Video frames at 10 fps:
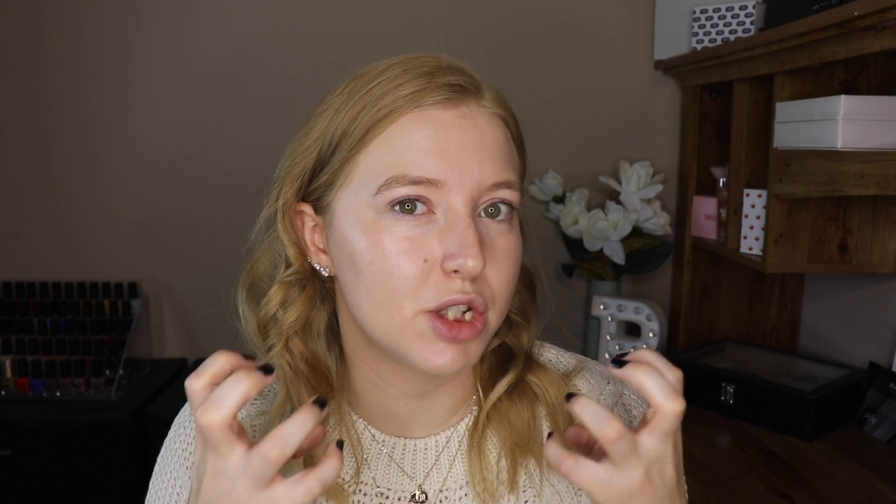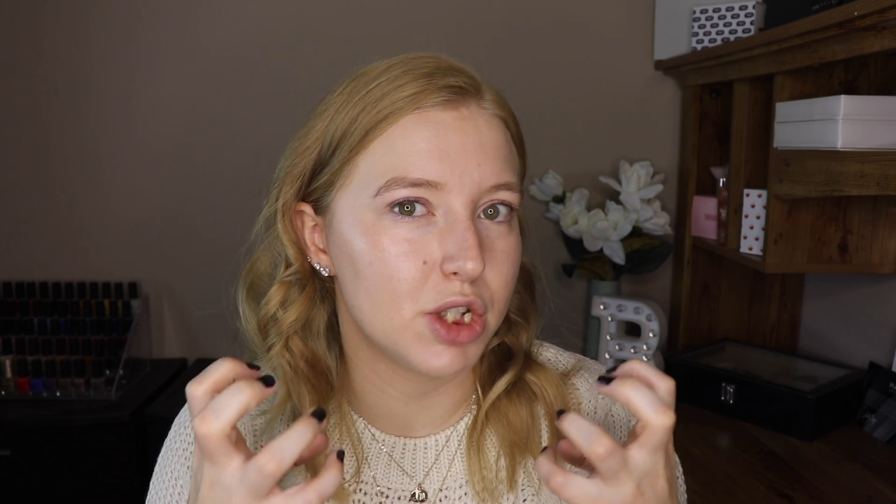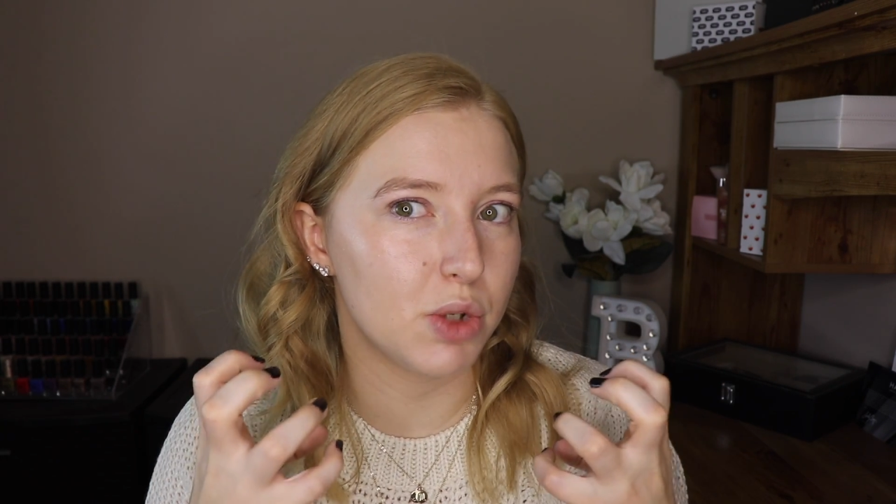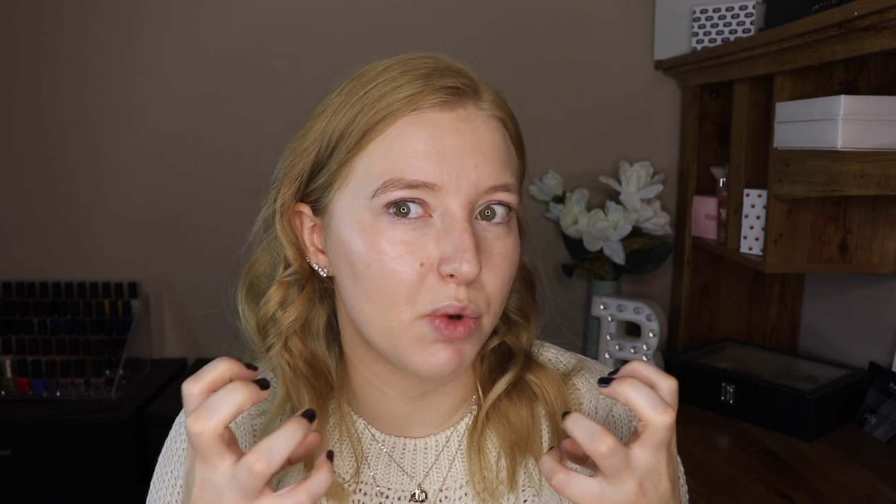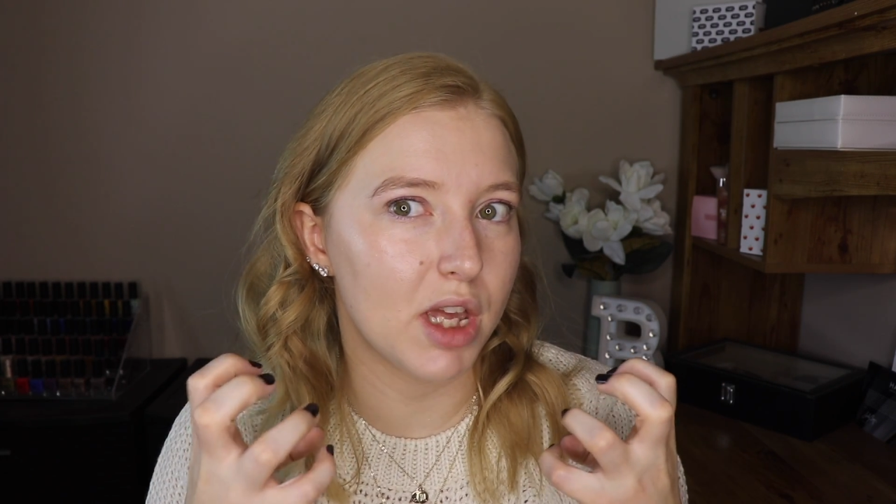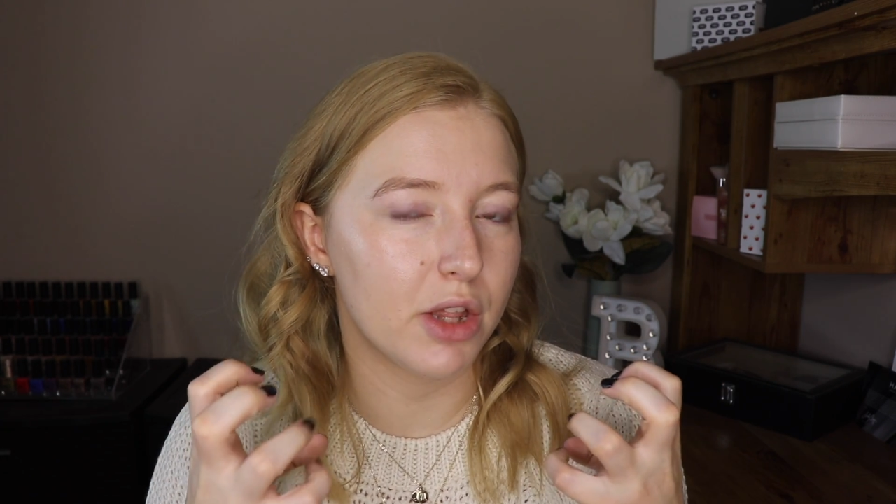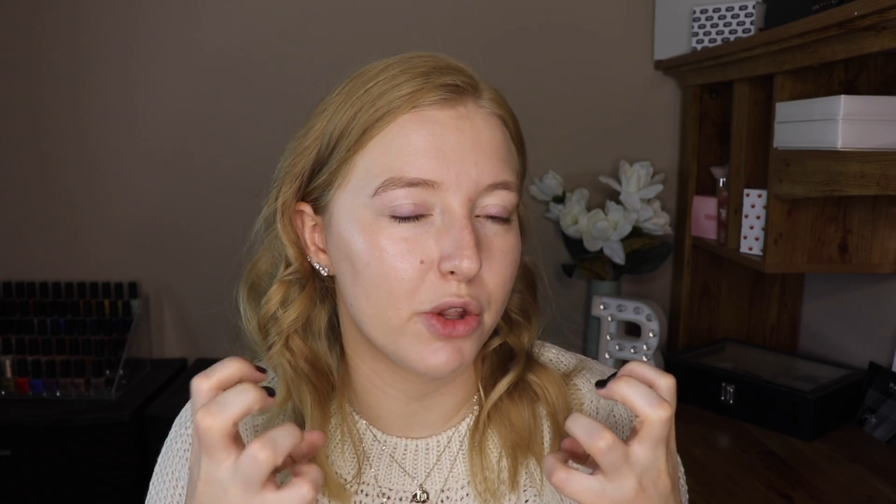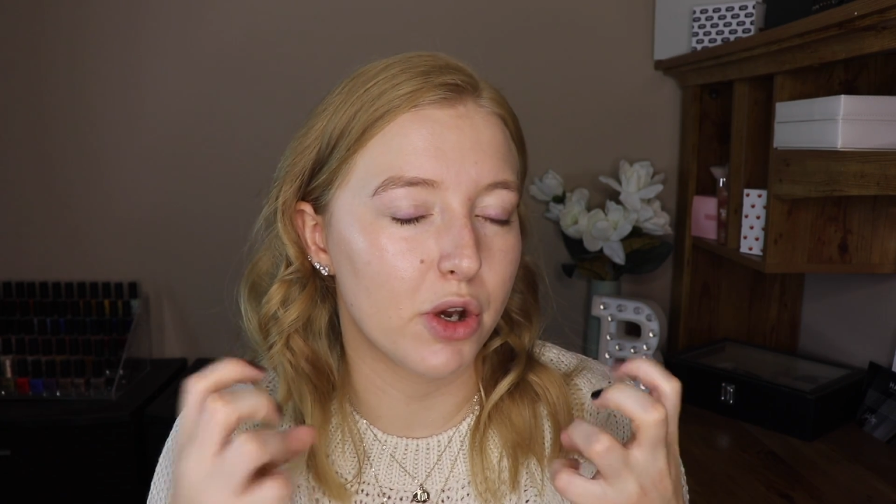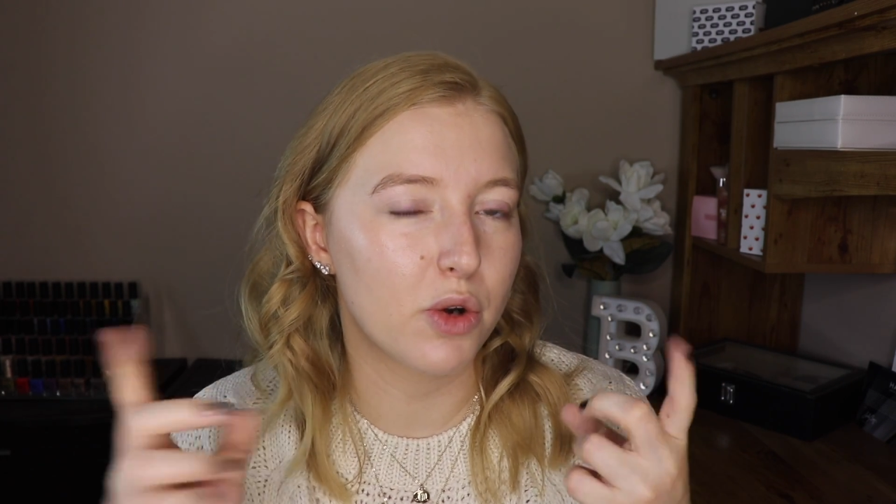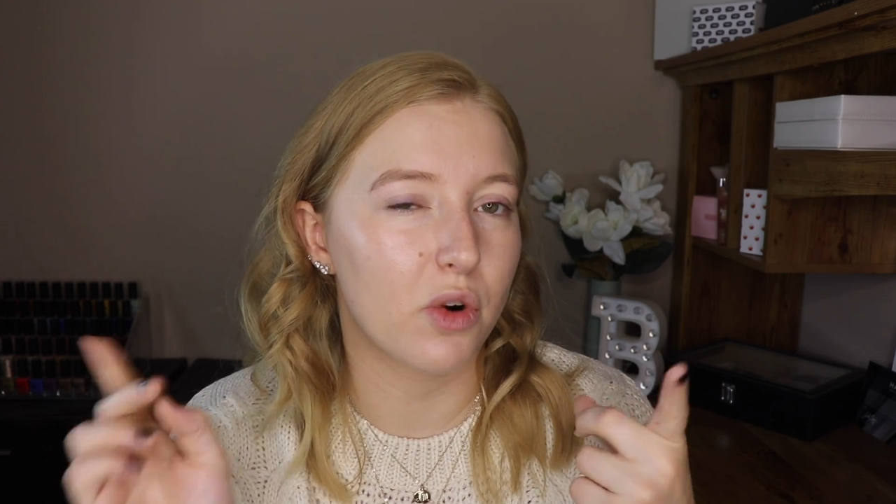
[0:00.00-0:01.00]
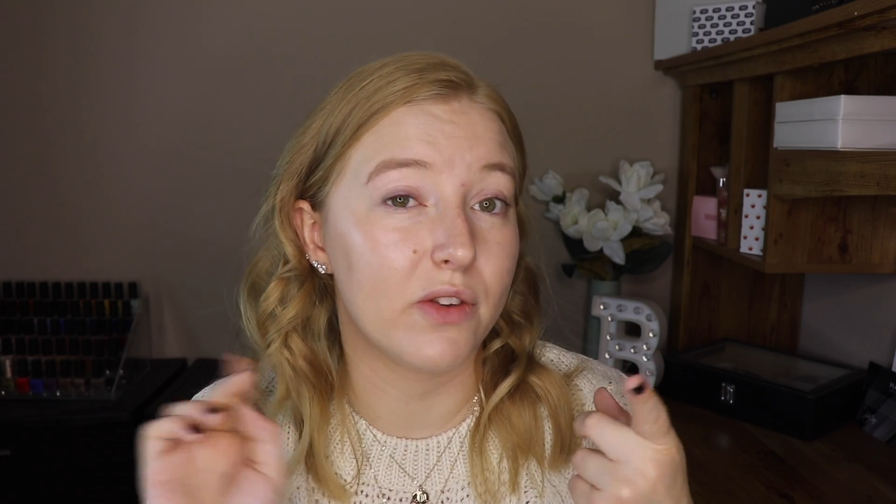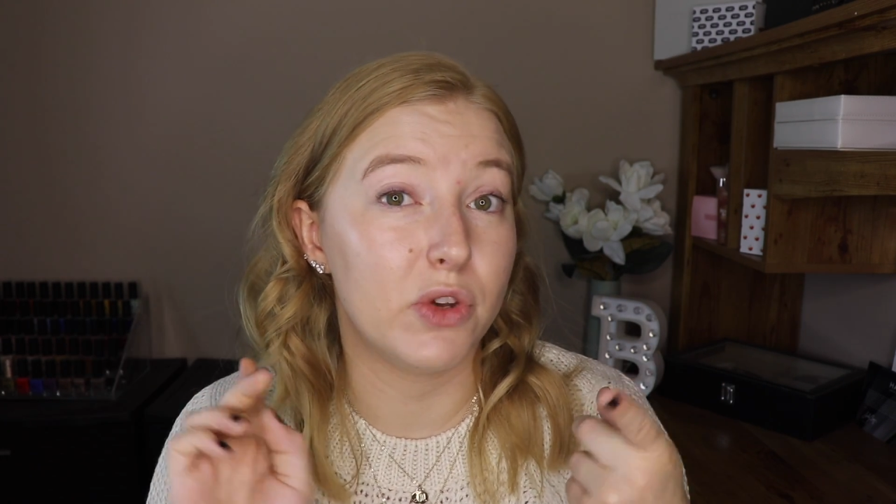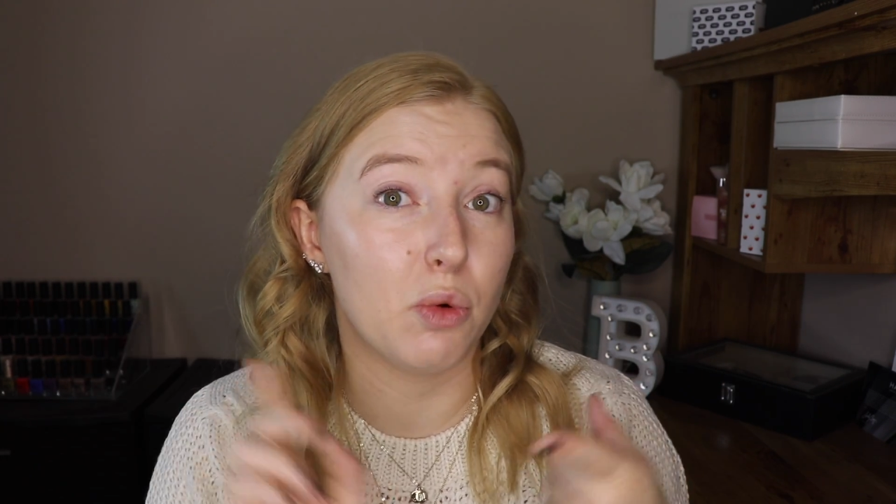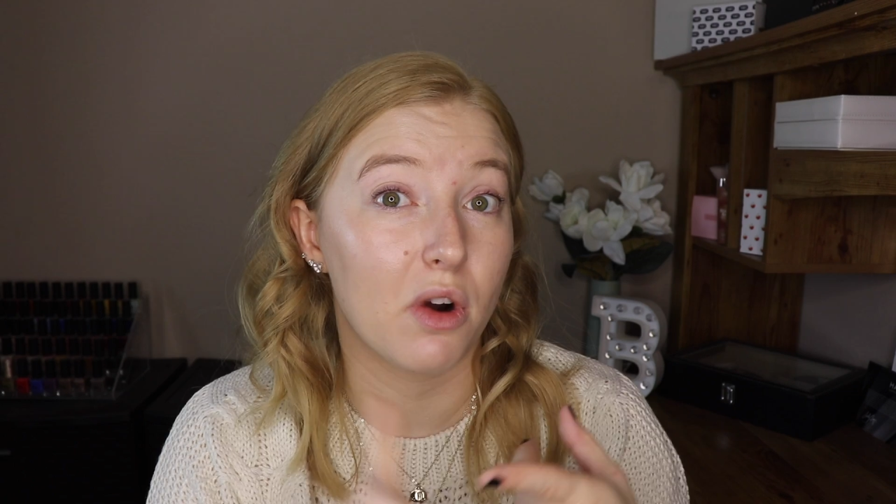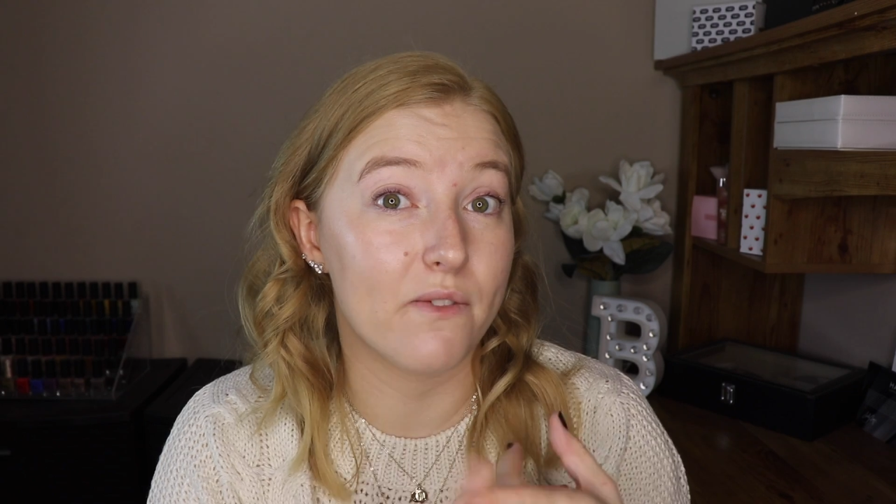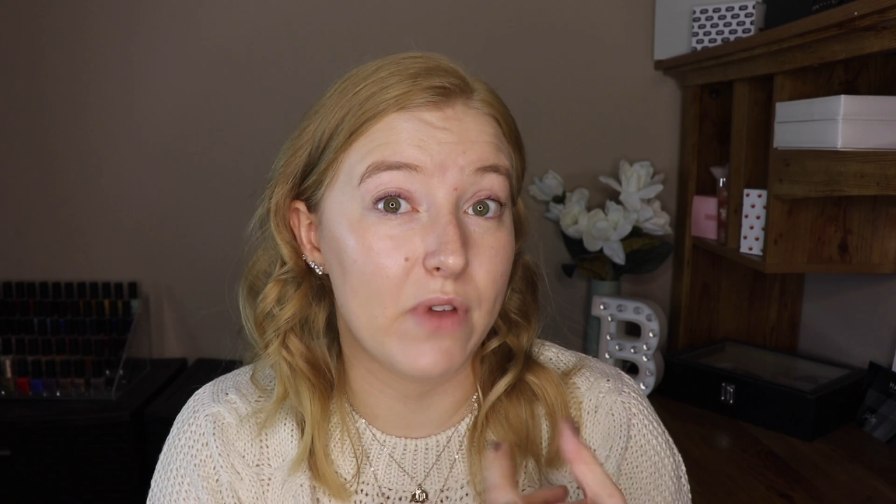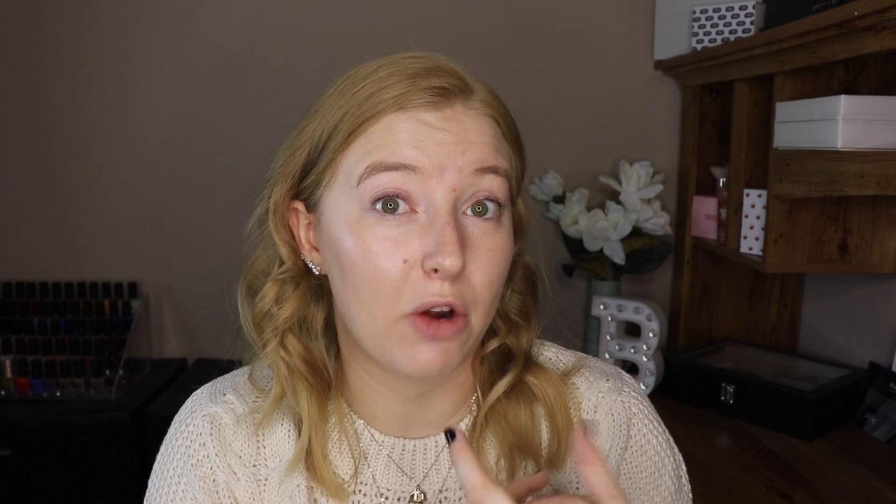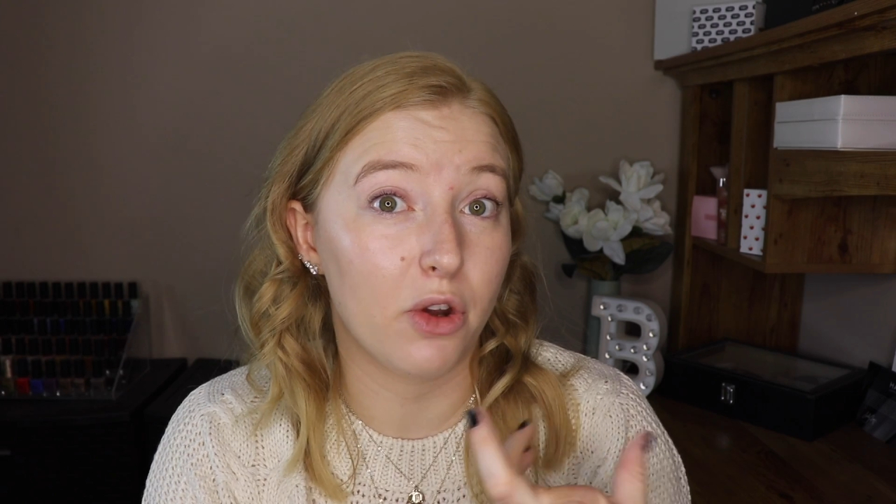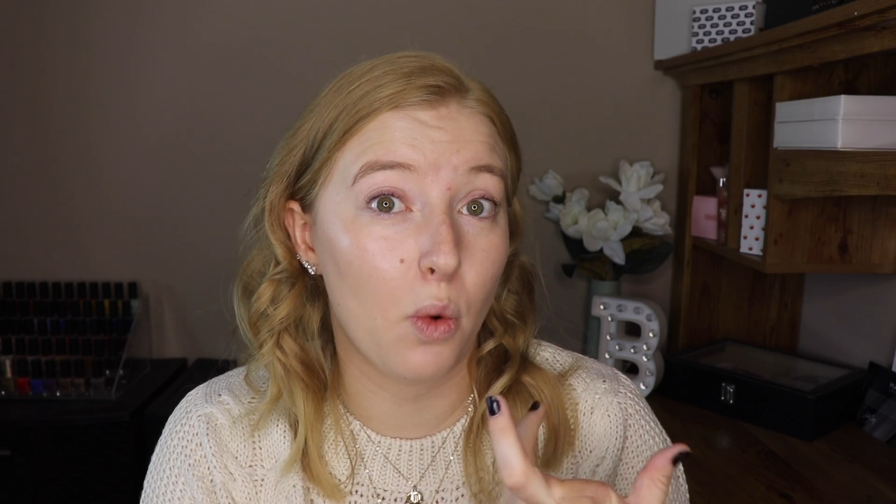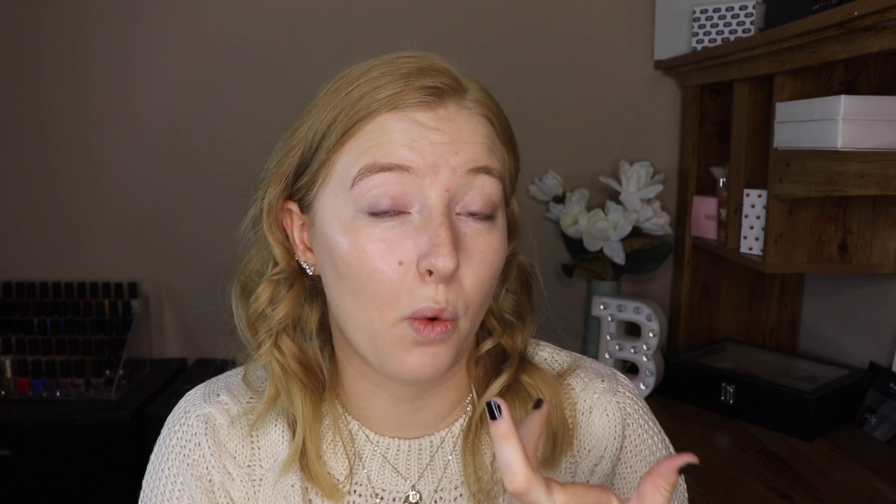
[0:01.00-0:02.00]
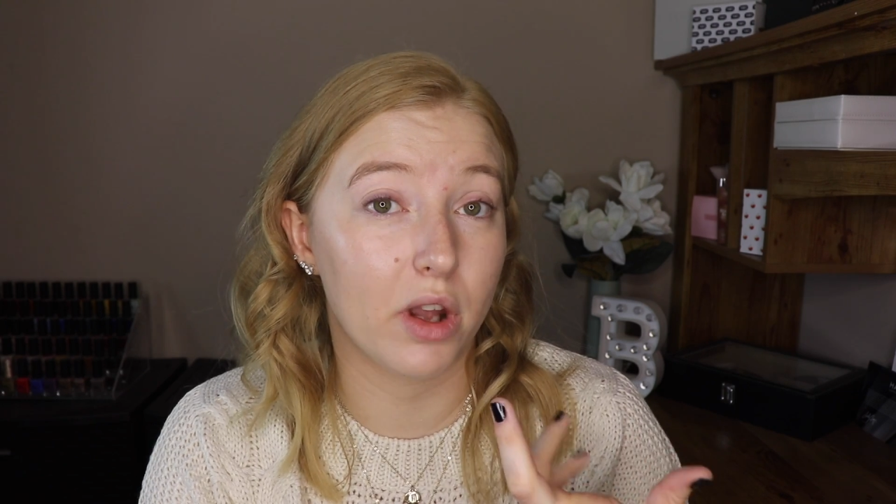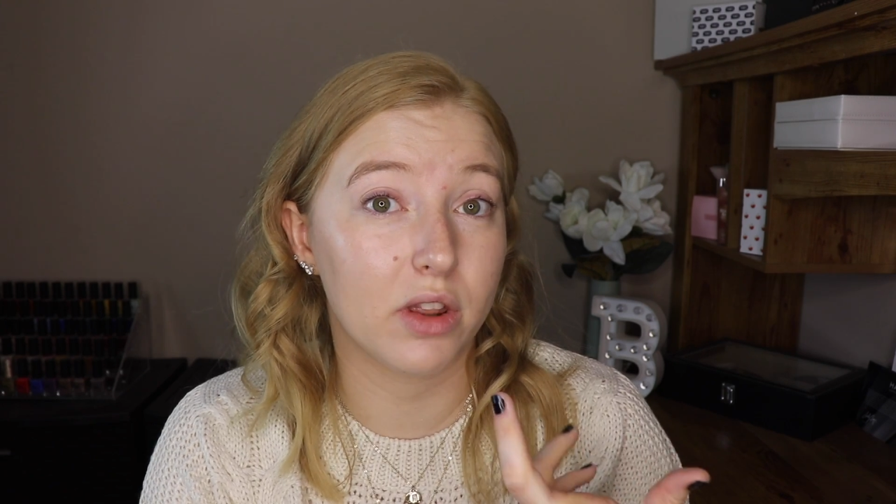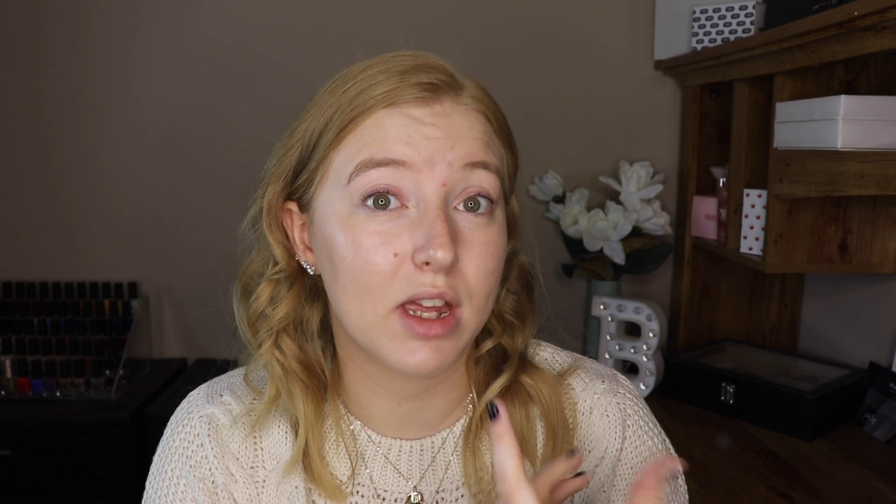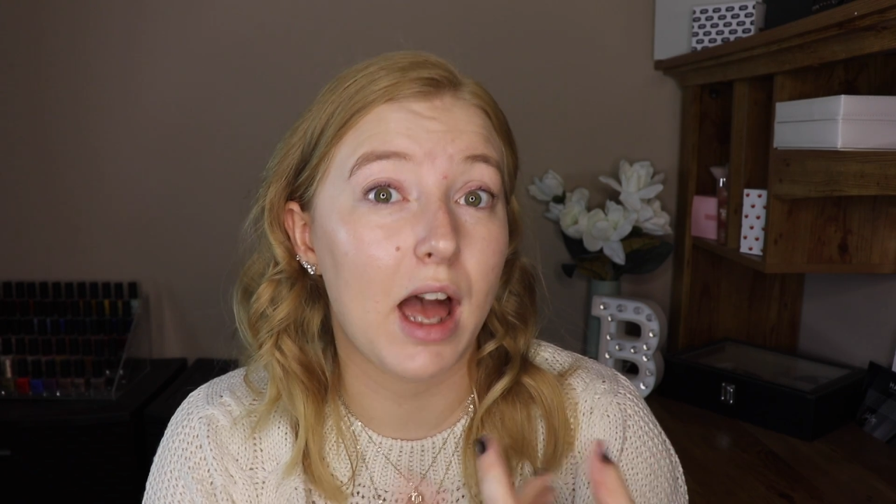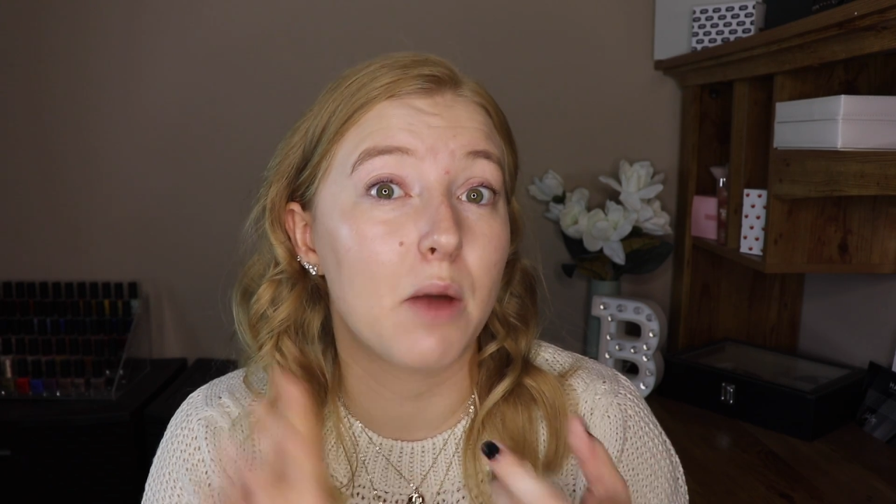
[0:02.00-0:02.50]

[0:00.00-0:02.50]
dewy look or if you are very oily,